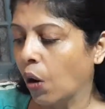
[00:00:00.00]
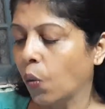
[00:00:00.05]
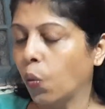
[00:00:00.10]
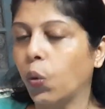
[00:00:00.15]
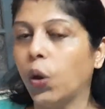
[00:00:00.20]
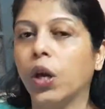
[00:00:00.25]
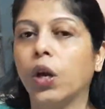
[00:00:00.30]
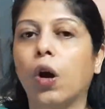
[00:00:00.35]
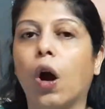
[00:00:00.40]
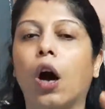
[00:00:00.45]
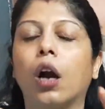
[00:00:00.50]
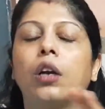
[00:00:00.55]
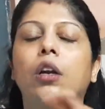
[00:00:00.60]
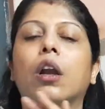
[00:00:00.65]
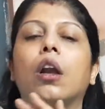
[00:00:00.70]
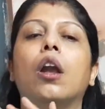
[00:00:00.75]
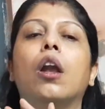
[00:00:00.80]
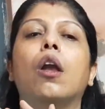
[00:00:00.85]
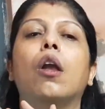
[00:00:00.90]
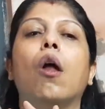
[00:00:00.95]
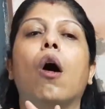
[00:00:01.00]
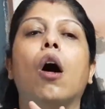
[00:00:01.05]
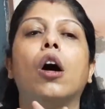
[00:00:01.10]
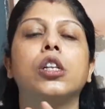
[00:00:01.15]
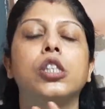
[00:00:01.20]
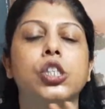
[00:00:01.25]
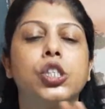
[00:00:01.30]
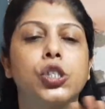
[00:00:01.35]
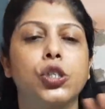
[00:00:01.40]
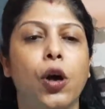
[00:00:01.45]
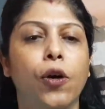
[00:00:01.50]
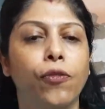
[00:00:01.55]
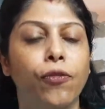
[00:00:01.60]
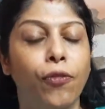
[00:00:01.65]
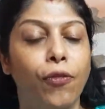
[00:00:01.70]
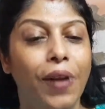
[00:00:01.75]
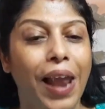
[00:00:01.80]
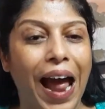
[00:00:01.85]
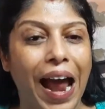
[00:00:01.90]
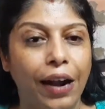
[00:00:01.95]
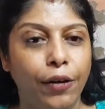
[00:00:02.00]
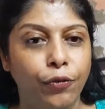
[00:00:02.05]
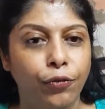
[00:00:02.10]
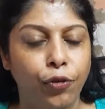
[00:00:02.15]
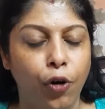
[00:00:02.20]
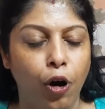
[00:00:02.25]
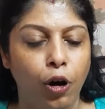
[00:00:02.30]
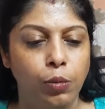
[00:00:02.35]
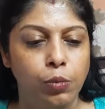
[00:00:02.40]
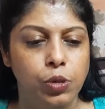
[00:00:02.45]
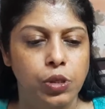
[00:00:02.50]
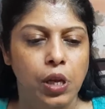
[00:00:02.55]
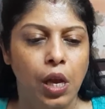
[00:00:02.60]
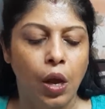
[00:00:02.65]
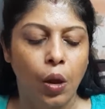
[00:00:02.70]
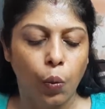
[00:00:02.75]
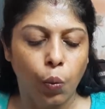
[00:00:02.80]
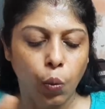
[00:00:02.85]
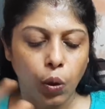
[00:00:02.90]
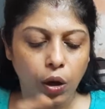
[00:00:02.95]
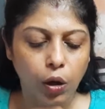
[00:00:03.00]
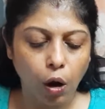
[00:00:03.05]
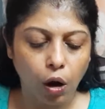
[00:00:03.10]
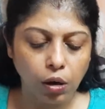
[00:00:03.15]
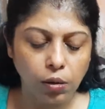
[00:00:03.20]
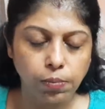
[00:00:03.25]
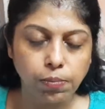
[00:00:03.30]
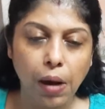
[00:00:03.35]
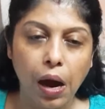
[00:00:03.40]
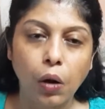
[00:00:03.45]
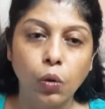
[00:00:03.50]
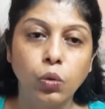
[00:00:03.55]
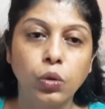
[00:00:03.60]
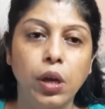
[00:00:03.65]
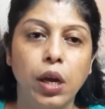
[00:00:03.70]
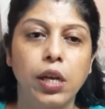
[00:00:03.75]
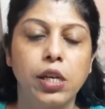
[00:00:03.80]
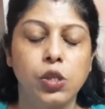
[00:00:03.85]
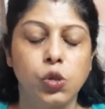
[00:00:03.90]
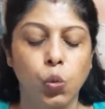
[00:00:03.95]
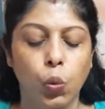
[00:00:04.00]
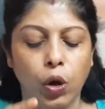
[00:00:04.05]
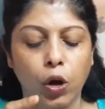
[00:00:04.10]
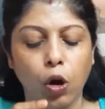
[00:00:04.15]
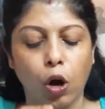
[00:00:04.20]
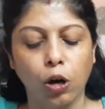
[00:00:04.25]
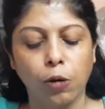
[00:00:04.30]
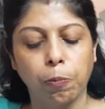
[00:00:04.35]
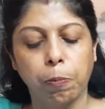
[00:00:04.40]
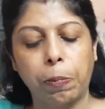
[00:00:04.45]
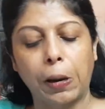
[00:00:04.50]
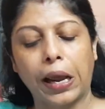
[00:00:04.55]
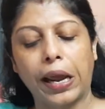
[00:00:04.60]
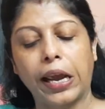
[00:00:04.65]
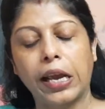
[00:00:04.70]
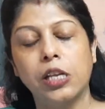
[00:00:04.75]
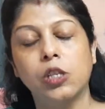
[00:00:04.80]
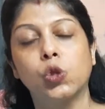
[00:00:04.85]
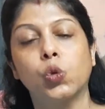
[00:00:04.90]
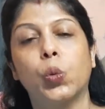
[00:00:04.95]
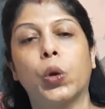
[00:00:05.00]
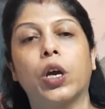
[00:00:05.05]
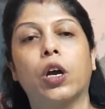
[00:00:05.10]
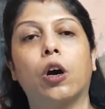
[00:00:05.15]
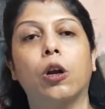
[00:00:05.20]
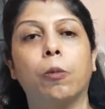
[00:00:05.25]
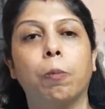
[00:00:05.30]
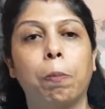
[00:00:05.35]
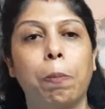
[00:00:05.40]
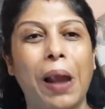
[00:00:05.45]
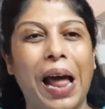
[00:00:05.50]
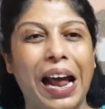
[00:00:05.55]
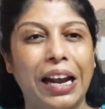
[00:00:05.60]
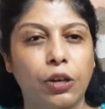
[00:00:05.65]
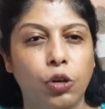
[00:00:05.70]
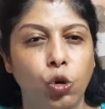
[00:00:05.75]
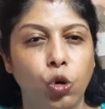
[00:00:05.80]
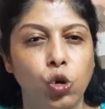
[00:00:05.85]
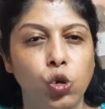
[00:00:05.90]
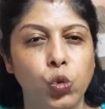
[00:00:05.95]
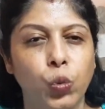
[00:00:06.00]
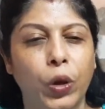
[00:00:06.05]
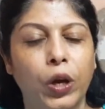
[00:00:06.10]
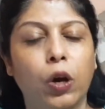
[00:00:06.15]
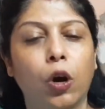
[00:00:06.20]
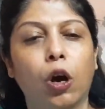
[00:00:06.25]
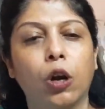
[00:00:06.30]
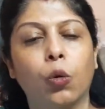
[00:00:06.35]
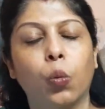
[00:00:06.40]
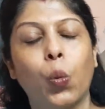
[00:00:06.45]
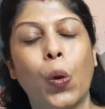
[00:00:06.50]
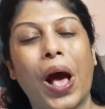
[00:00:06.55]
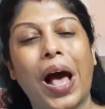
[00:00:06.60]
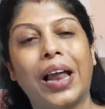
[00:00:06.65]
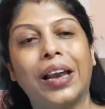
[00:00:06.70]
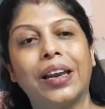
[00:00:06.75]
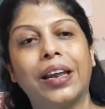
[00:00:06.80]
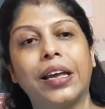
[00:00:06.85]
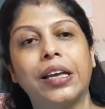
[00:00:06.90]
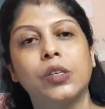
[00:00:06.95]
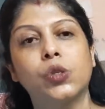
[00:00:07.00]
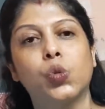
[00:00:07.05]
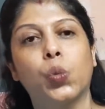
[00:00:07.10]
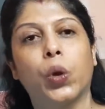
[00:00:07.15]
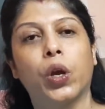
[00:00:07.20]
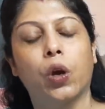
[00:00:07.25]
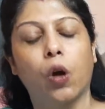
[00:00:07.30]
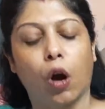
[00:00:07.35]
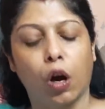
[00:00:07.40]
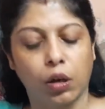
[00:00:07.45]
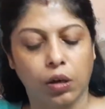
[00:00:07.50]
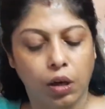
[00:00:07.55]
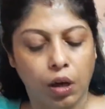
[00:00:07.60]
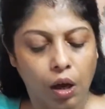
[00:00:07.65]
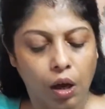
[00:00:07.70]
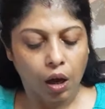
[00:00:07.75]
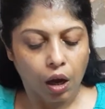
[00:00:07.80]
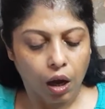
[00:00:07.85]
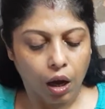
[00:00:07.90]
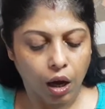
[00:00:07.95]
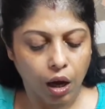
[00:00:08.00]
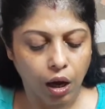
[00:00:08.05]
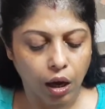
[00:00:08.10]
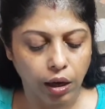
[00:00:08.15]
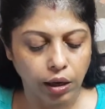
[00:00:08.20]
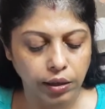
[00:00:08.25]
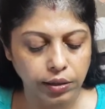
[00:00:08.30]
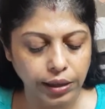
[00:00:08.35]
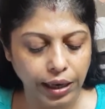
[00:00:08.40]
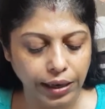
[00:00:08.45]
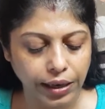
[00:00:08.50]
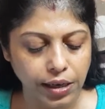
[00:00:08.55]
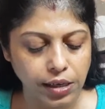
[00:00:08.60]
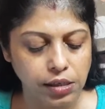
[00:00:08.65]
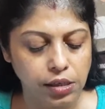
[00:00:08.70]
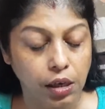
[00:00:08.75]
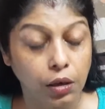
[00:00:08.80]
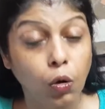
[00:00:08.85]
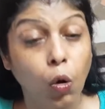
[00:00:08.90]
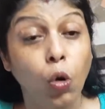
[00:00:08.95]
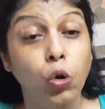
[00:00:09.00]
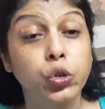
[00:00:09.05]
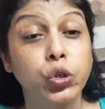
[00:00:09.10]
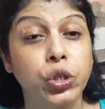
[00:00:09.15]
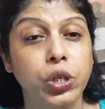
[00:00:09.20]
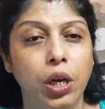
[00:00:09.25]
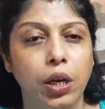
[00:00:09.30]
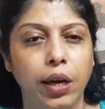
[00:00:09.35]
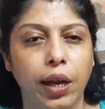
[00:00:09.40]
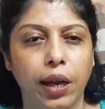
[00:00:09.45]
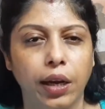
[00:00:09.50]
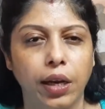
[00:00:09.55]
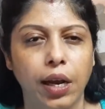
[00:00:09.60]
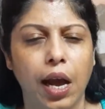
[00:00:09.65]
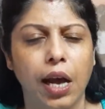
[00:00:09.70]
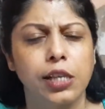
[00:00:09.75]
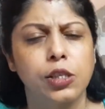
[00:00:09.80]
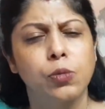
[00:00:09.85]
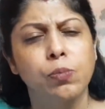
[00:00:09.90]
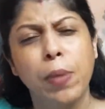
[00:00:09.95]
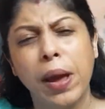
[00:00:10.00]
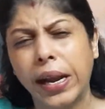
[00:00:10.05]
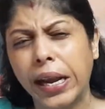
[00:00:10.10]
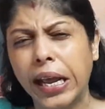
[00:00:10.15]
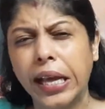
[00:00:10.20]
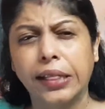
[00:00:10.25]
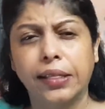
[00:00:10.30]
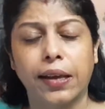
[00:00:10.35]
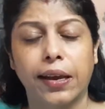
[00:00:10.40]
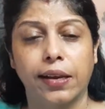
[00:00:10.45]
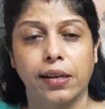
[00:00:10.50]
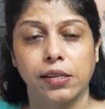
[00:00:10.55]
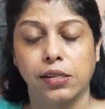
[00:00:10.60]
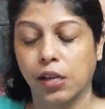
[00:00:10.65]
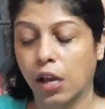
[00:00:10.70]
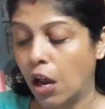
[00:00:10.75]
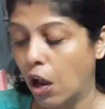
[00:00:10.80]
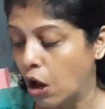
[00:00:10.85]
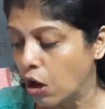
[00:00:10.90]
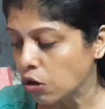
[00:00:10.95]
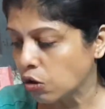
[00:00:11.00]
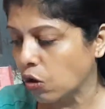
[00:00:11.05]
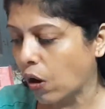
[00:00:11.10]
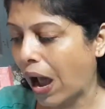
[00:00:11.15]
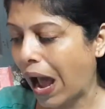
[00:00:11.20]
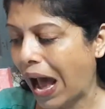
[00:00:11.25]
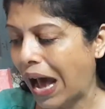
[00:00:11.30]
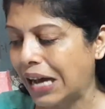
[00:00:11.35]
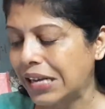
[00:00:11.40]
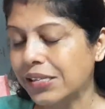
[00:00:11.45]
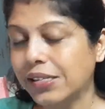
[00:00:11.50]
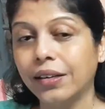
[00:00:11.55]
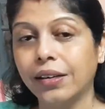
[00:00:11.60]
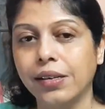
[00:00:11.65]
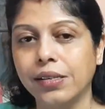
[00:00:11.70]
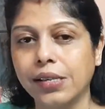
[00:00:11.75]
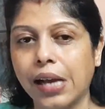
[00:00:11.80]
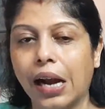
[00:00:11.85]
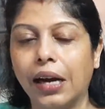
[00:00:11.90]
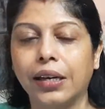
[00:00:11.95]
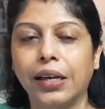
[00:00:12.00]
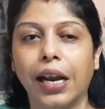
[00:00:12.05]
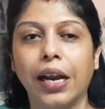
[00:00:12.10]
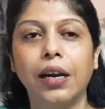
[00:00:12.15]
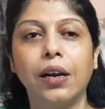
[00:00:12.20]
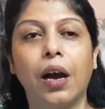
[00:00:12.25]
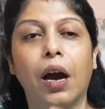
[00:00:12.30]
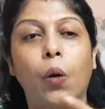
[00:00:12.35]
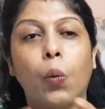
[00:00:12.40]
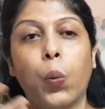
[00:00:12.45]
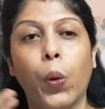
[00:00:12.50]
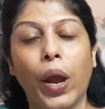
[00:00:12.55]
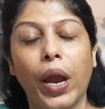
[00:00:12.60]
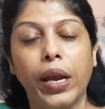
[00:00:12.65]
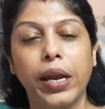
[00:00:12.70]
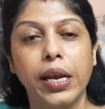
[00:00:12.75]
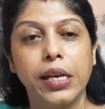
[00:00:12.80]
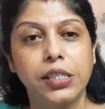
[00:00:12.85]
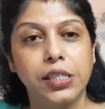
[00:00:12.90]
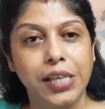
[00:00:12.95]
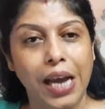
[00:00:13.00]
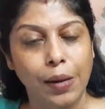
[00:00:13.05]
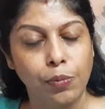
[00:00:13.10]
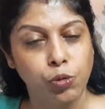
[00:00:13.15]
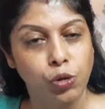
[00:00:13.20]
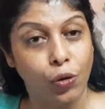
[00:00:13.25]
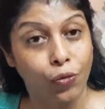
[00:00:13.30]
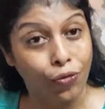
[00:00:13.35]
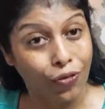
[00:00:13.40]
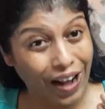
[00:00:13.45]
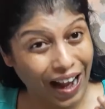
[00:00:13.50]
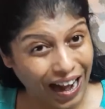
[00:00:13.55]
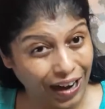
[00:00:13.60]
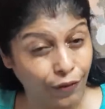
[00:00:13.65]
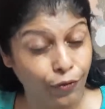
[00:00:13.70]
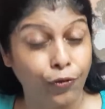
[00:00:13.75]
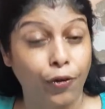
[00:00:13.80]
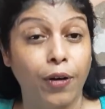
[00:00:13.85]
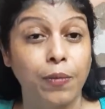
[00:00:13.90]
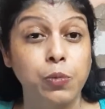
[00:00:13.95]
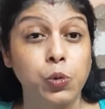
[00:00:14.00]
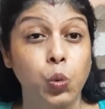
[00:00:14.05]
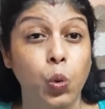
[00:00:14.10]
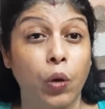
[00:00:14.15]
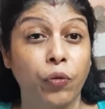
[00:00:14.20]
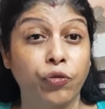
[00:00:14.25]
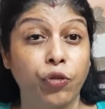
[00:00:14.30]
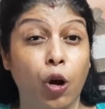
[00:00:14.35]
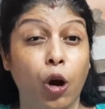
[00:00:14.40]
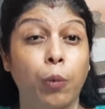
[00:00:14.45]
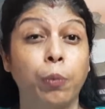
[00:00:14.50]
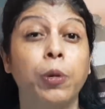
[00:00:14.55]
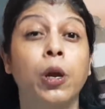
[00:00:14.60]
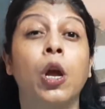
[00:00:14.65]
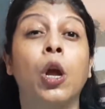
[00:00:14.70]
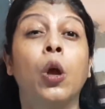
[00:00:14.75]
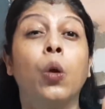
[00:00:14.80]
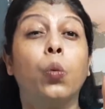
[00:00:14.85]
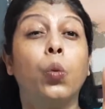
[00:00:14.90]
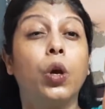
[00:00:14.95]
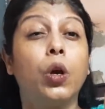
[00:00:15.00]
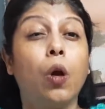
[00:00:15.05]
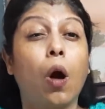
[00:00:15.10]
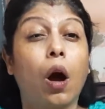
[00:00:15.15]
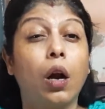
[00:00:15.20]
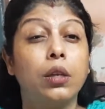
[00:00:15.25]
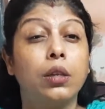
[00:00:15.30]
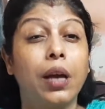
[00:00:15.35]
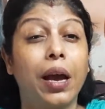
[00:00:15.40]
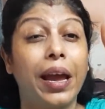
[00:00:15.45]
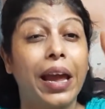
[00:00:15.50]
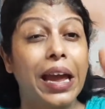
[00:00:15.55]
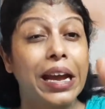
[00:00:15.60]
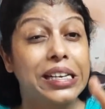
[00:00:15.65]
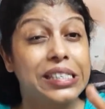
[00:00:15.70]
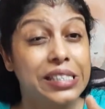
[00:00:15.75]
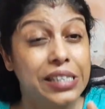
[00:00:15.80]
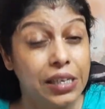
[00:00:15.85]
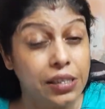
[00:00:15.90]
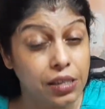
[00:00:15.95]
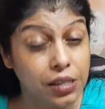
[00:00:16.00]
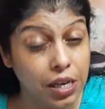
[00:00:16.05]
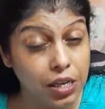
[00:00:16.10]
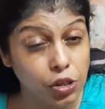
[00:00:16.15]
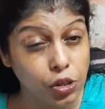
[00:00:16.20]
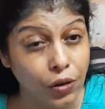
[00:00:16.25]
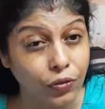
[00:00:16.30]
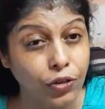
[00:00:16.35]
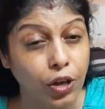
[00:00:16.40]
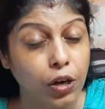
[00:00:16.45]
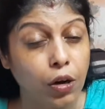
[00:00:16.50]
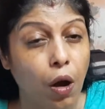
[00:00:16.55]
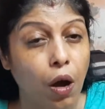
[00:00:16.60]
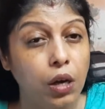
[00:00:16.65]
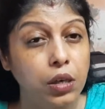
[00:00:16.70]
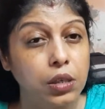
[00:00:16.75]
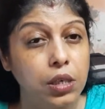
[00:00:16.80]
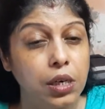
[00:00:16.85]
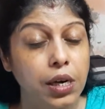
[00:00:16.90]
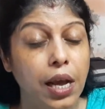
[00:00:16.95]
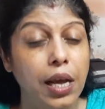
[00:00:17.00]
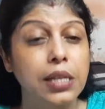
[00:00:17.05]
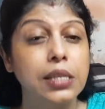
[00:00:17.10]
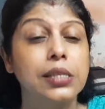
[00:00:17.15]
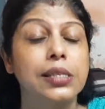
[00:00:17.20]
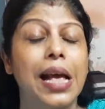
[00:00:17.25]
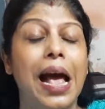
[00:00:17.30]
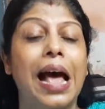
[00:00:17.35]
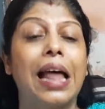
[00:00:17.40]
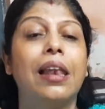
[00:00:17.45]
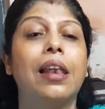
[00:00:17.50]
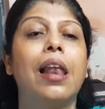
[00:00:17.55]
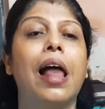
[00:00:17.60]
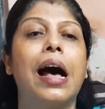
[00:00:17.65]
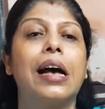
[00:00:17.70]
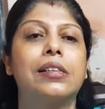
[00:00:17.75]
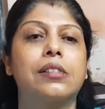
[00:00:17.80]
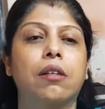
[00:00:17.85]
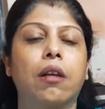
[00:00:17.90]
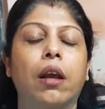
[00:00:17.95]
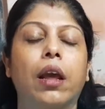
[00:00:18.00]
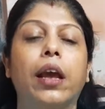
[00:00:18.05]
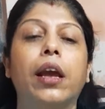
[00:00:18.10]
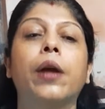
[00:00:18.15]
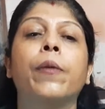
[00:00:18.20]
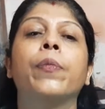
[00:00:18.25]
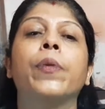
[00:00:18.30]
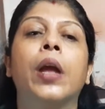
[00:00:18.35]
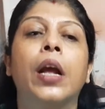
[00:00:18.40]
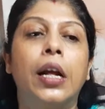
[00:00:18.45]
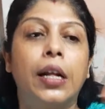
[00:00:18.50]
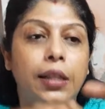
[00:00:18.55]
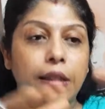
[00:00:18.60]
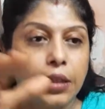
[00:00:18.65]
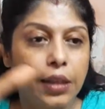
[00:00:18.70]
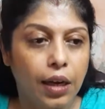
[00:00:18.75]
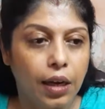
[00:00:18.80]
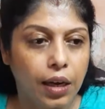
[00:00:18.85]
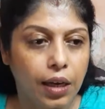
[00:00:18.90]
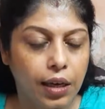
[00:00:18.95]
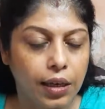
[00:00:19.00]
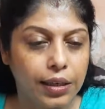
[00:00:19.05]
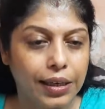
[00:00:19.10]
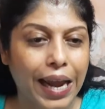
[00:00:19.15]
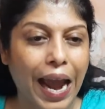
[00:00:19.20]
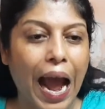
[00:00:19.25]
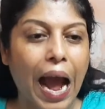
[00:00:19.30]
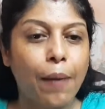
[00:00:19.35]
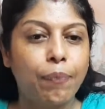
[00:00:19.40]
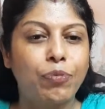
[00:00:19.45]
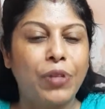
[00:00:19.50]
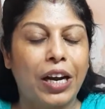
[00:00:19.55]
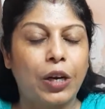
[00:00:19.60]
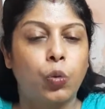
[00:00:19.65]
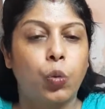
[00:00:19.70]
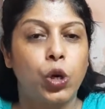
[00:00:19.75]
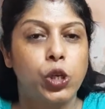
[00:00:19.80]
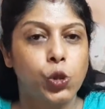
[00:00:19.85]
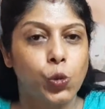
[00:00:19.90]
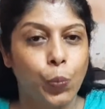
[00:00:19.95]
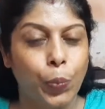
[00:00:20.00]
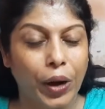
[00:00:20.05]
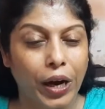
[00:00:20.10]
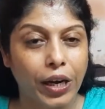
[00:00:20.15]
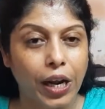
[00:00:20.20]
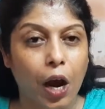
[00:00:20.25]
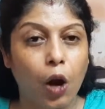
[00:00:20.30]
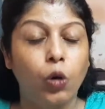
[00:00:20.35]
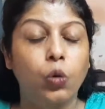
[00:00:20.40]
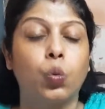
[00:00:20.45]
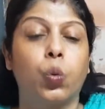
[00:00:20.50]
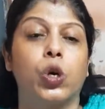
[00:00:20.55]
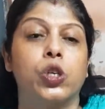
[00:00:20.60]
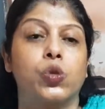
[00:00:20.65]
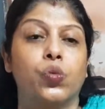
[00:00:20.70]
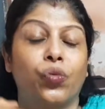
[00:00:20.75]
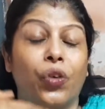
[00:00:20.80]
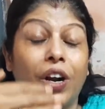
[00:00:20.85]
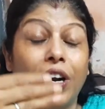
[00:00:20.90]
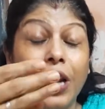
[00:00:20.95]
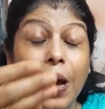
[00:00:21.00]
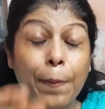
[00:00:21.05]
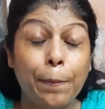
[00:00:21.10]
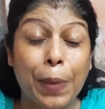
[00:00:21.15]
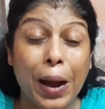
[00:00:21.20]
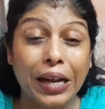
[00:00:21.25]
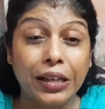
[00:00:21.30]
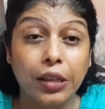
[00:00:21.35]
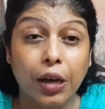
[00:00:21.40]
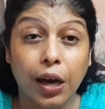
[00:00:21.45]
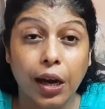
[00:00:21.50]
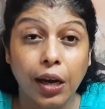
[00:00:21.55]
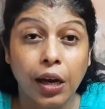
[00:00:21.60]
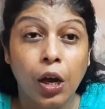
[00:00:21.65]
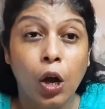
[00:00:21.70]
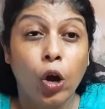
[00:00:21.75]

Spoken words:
We got lots of landforms. We got mountains, we got plains, we got plateaus, we got valleys, we got coastal areas, many things. So as a resultant, various types of landforms were formed. We got the existence of the continents, and lastly the gap that was spread out was filled up by the